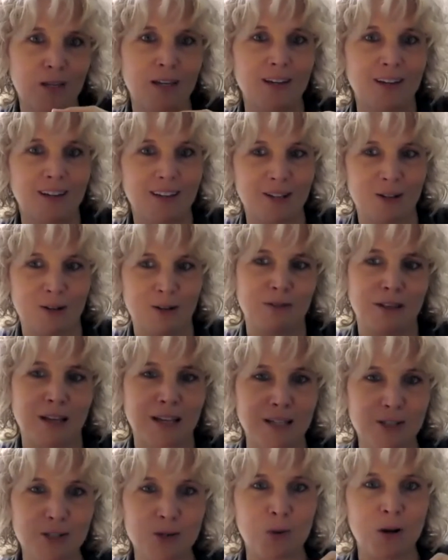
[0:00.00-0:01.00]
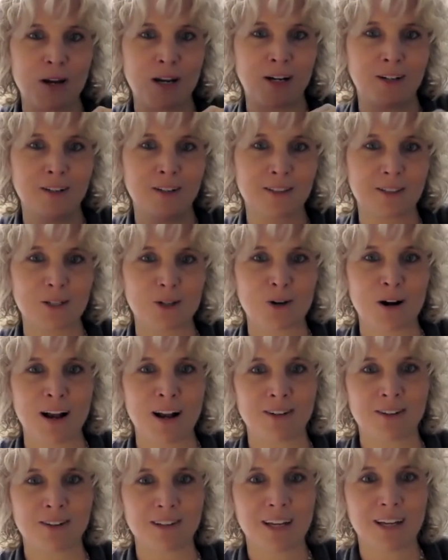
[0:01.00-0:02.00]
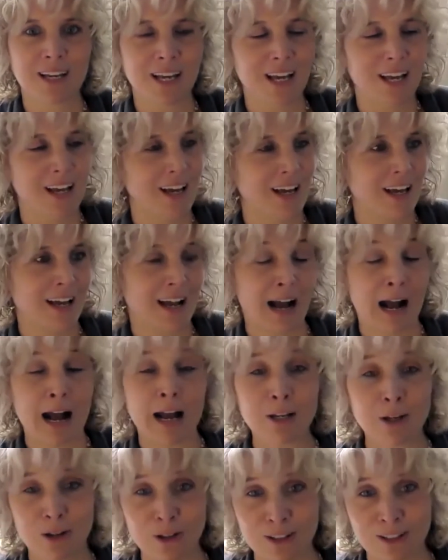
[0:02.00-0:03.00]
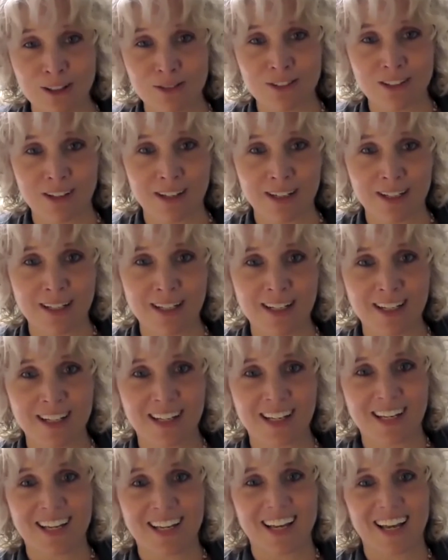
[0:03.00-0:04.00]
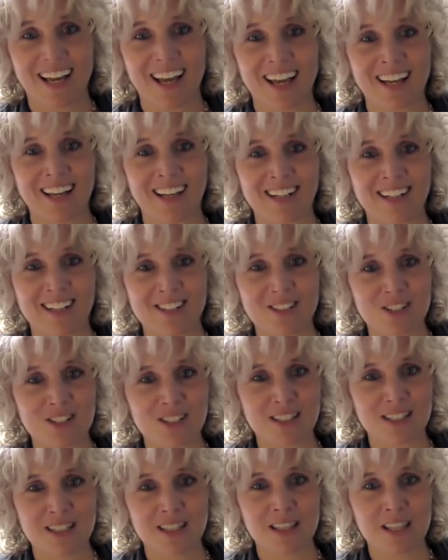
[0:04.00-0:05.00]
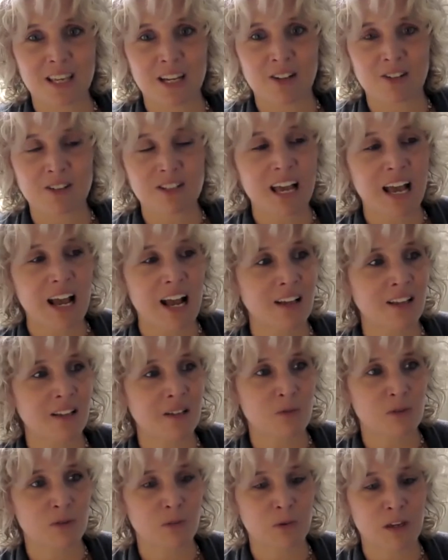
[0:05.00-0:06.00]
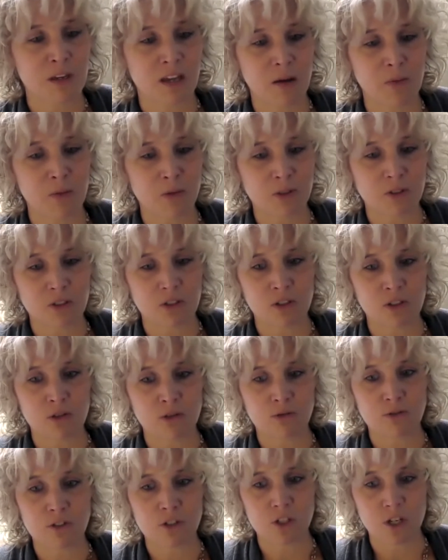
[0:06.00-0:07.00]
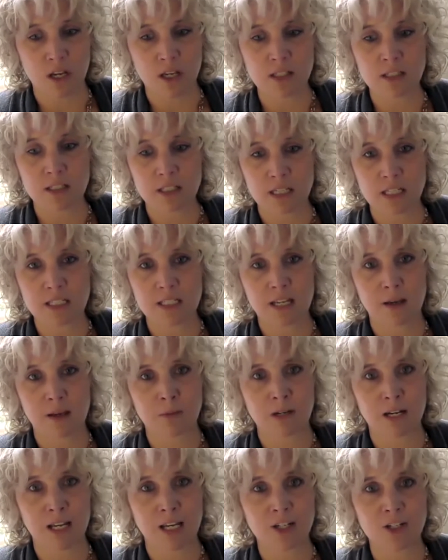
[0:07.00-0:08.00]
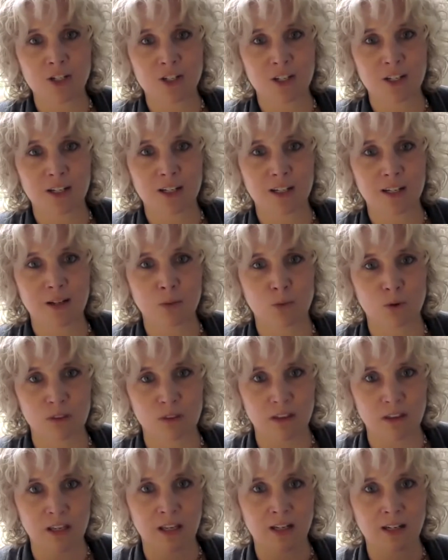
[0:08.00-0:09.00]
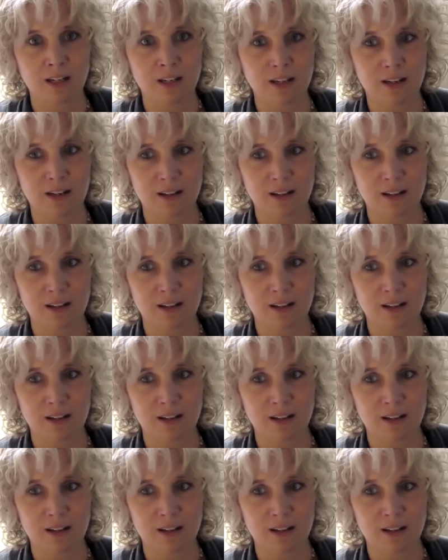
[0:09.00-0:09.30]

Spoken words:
like a square in the ground. I couldn't have done it. And just their talent with being able to chase the contamination within